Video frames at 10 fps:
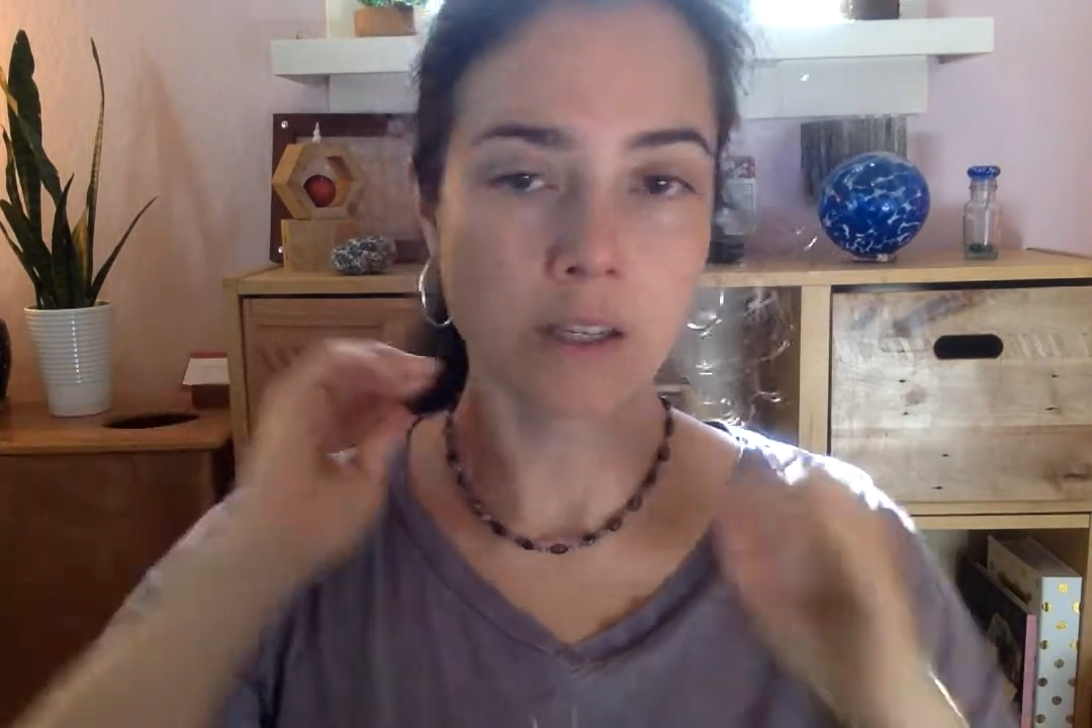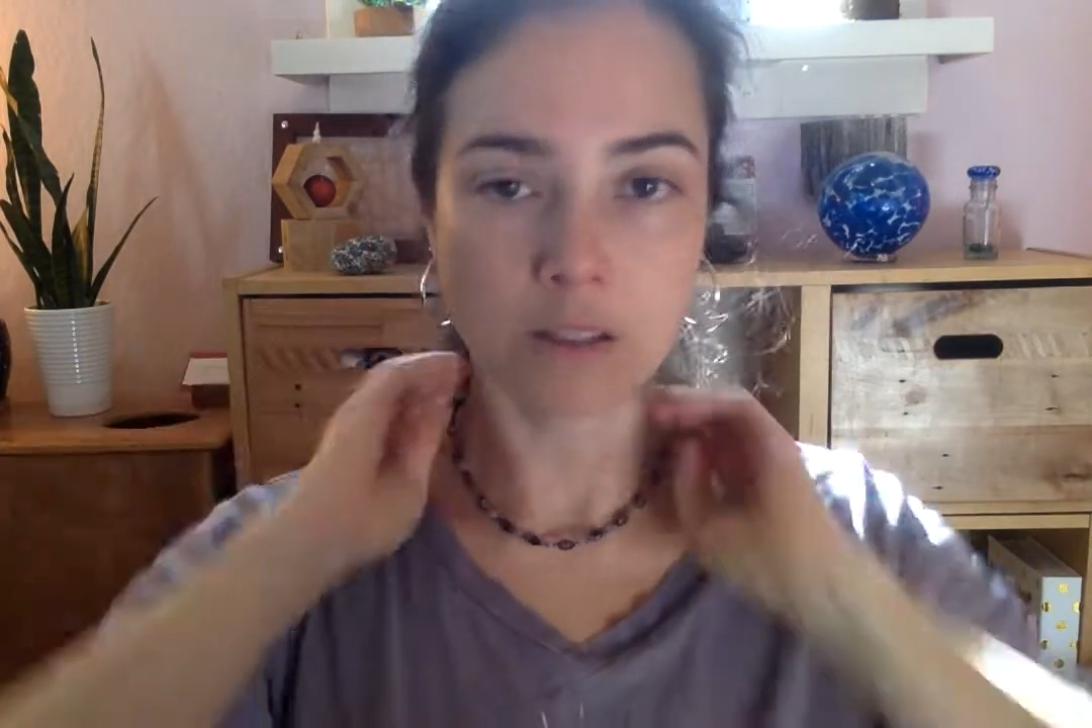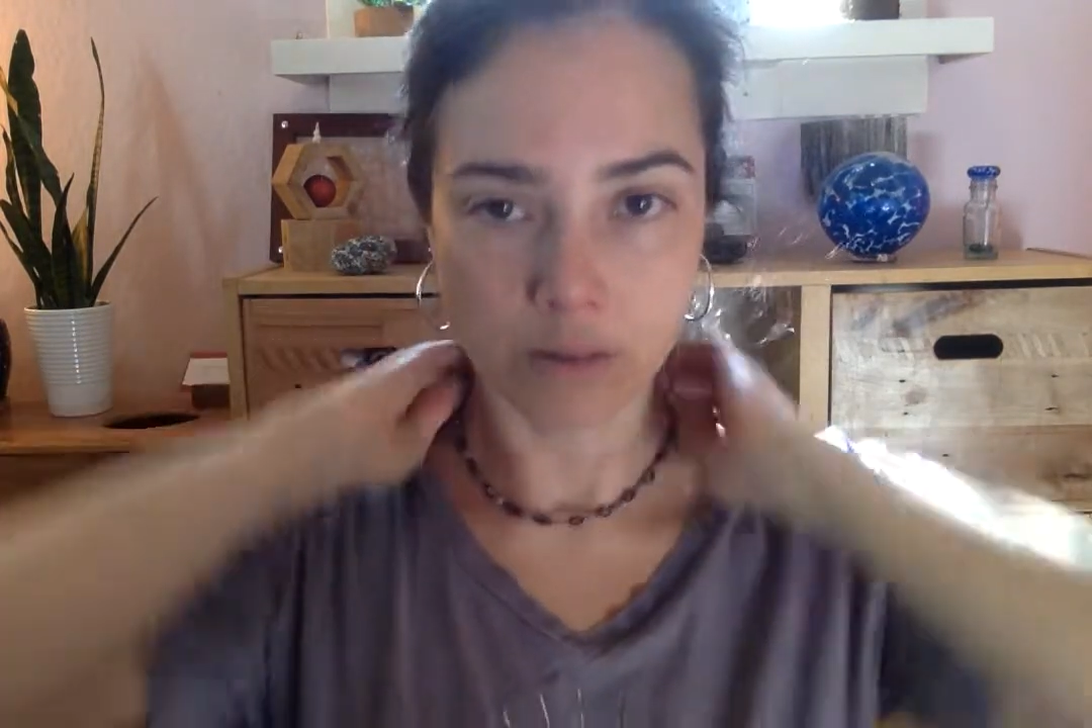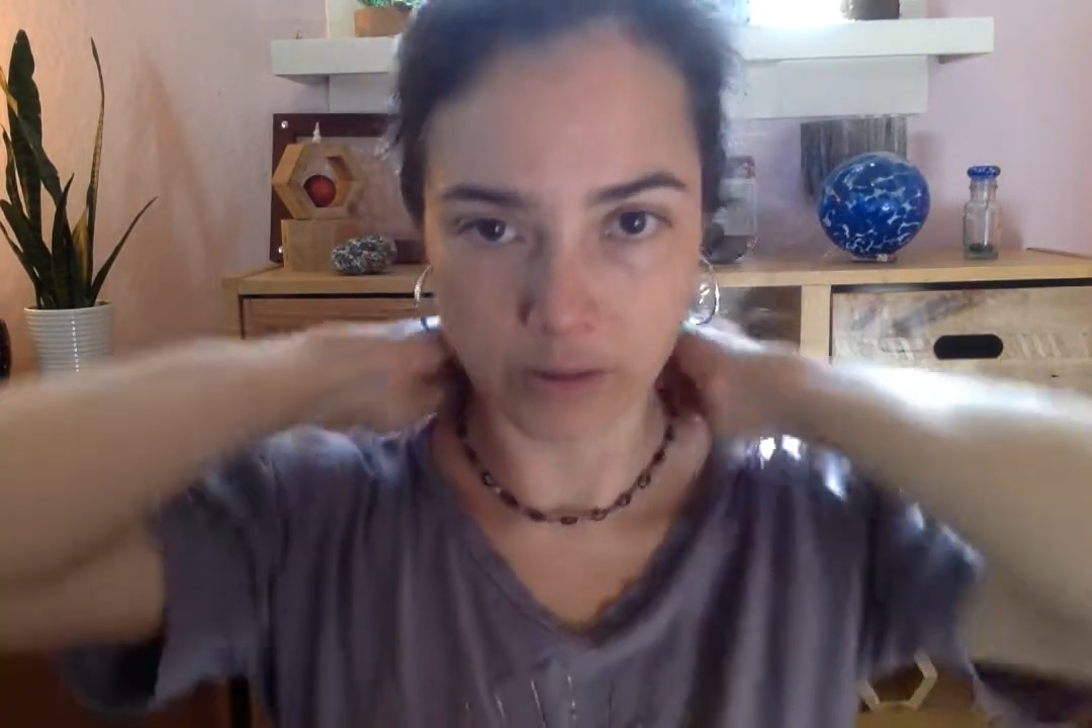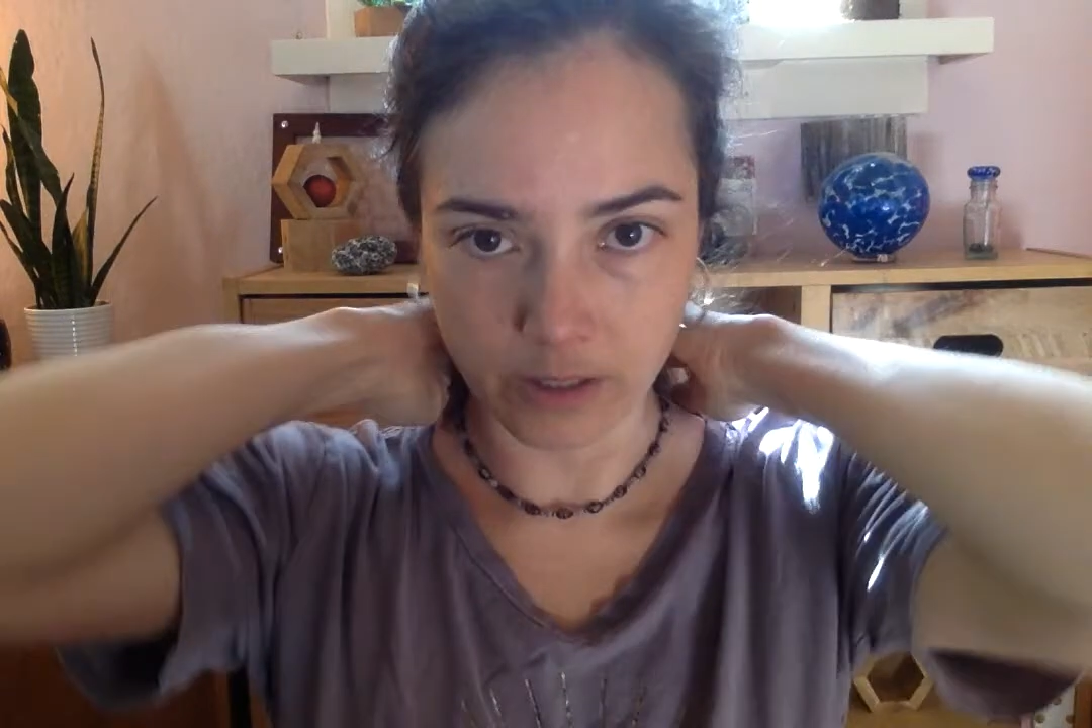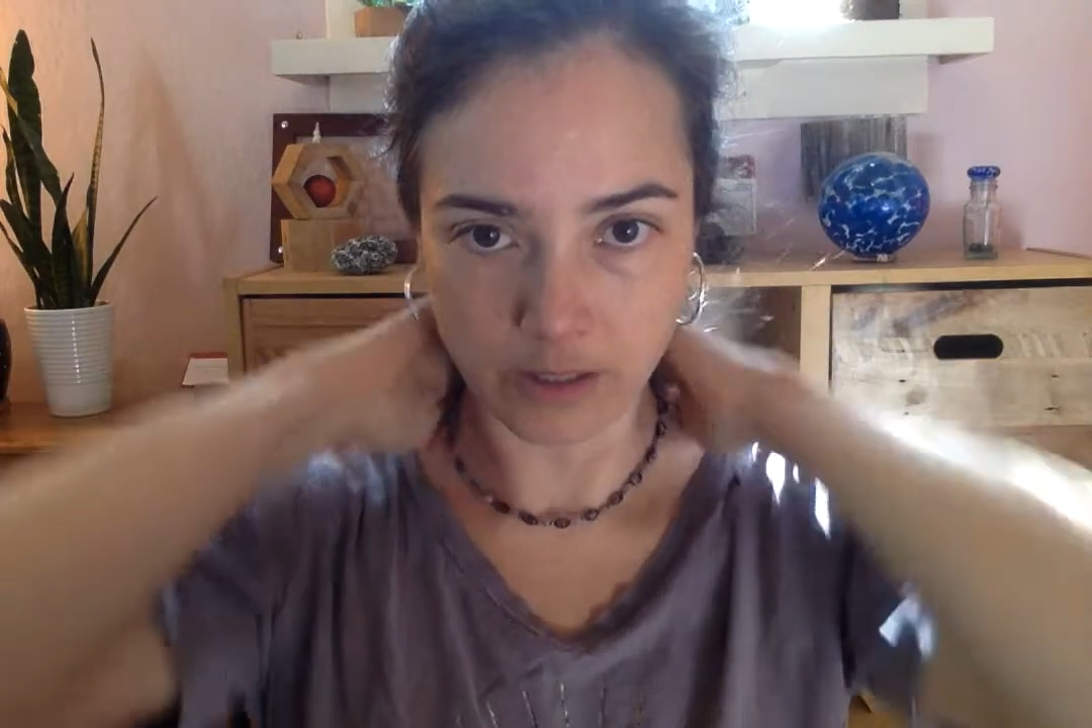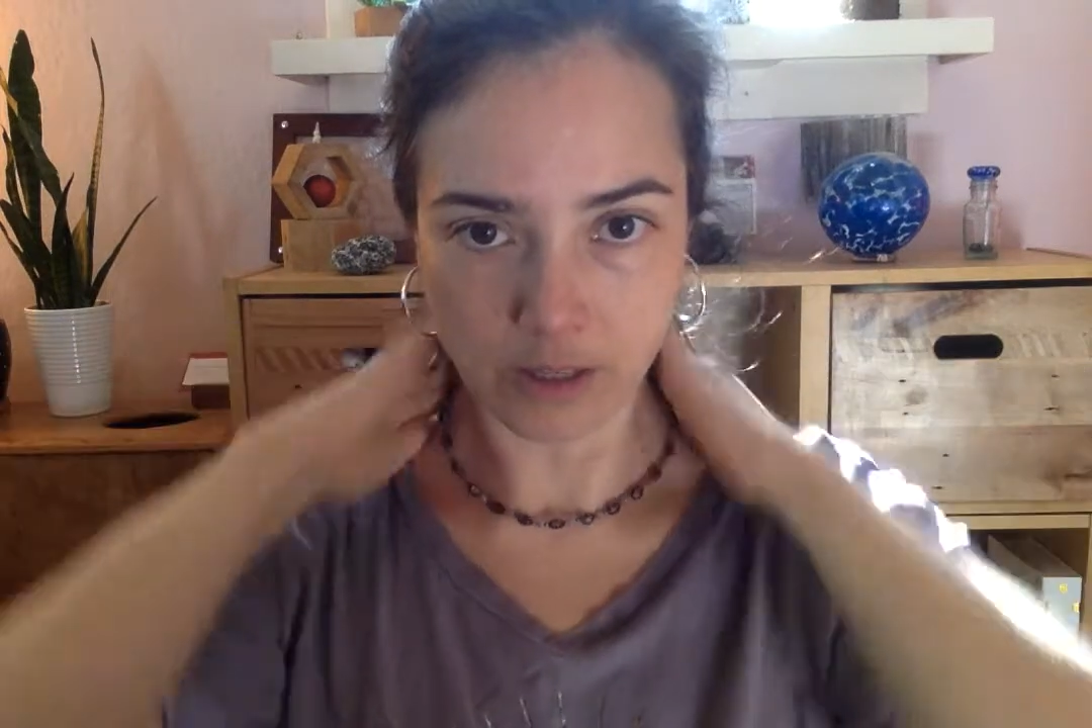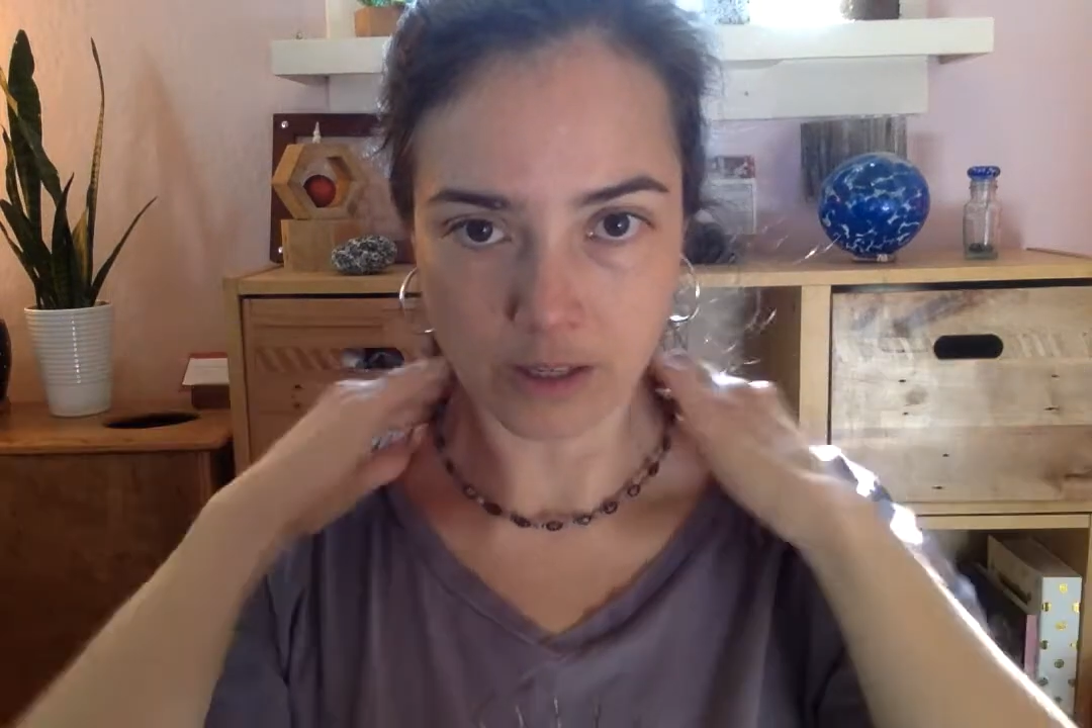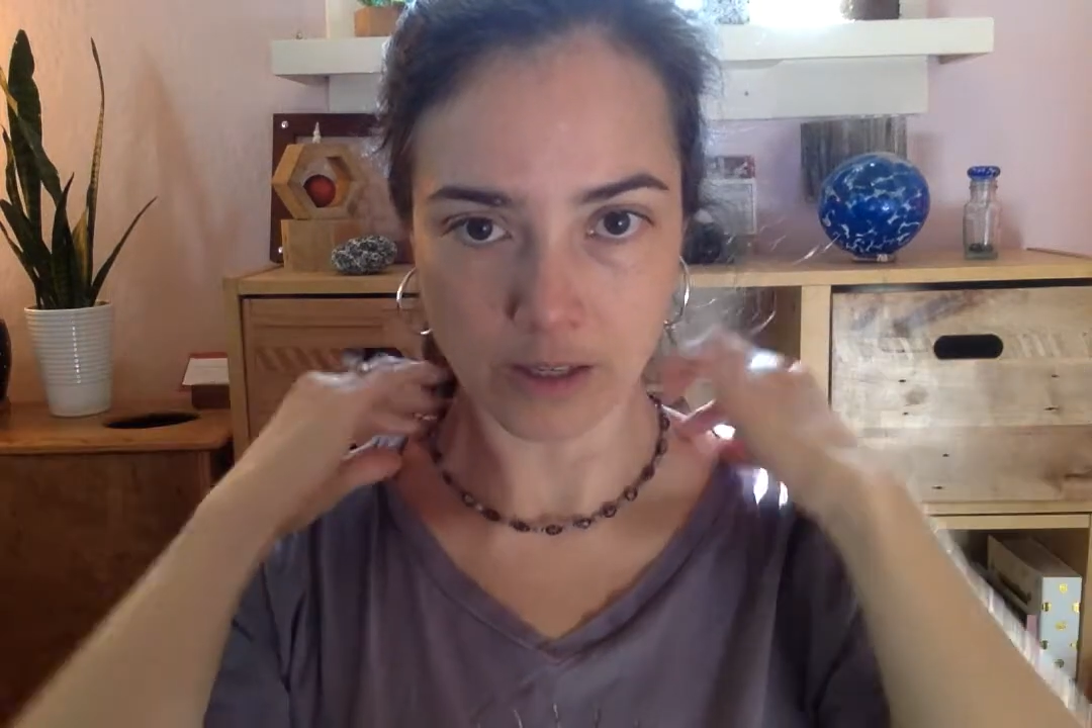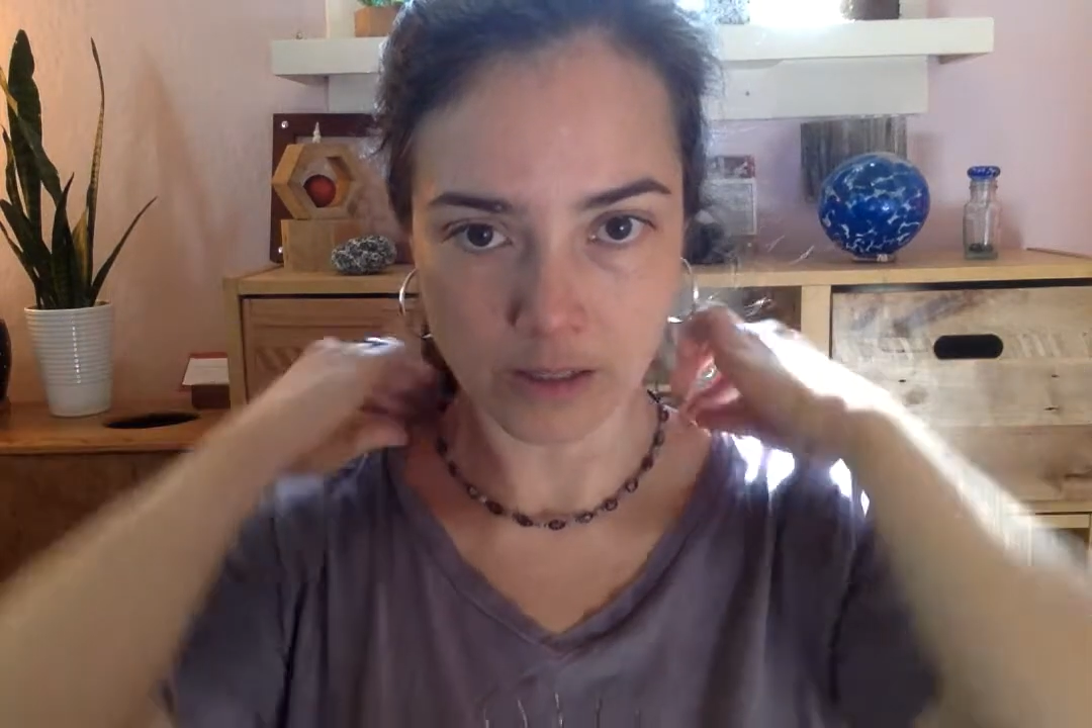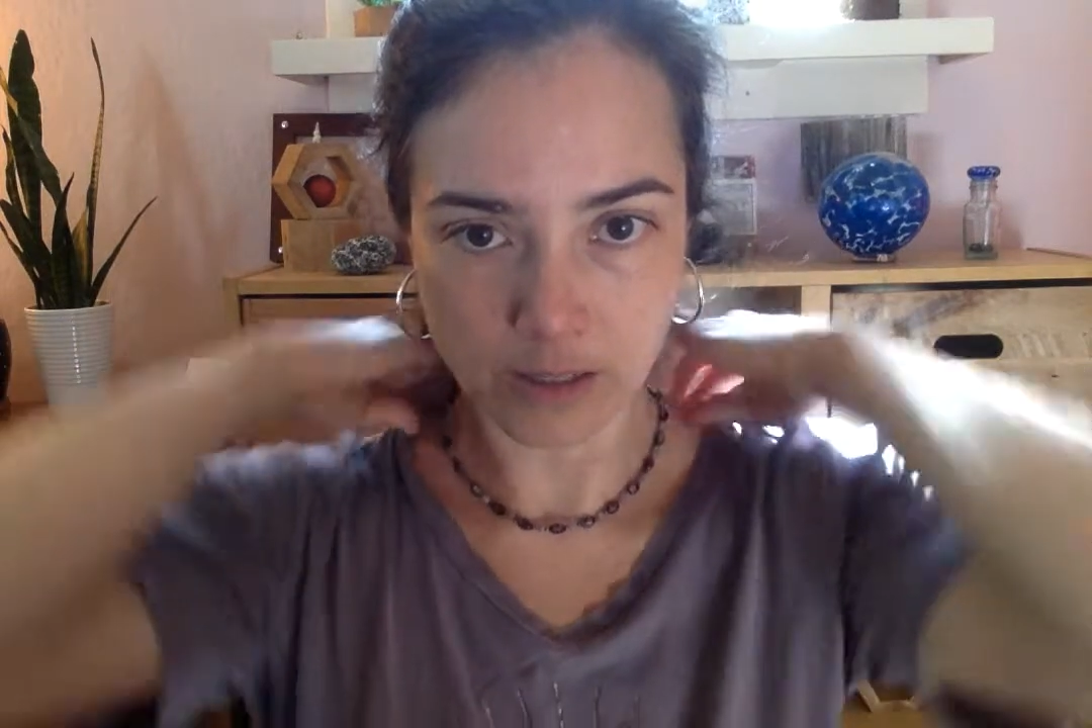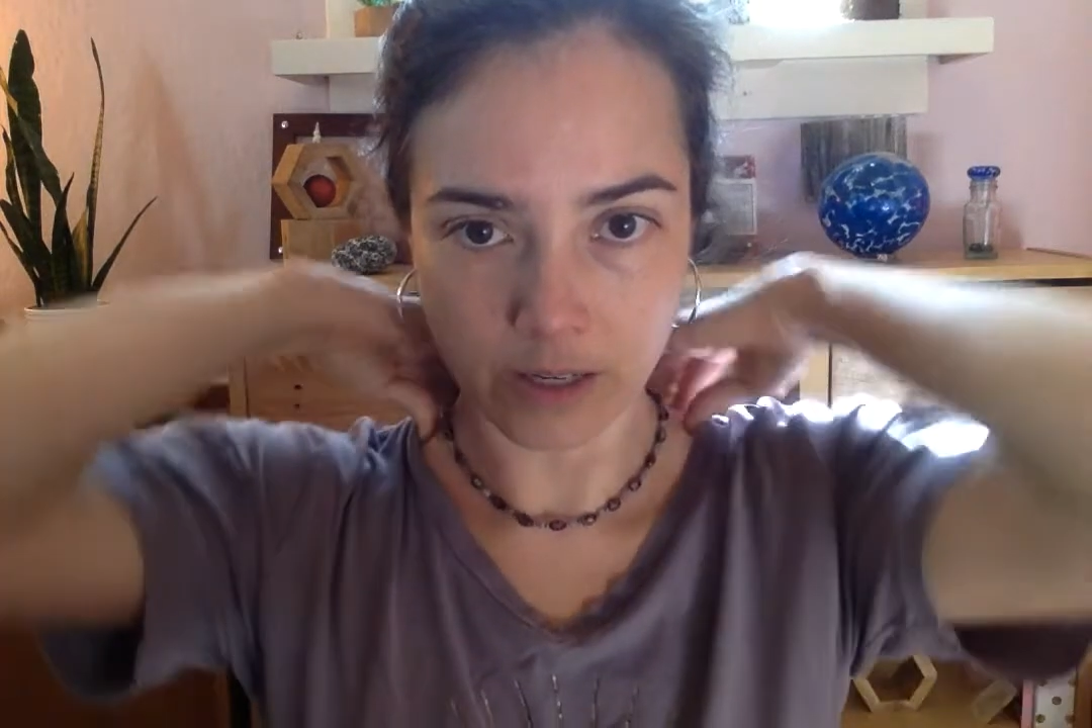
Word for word: so we did this,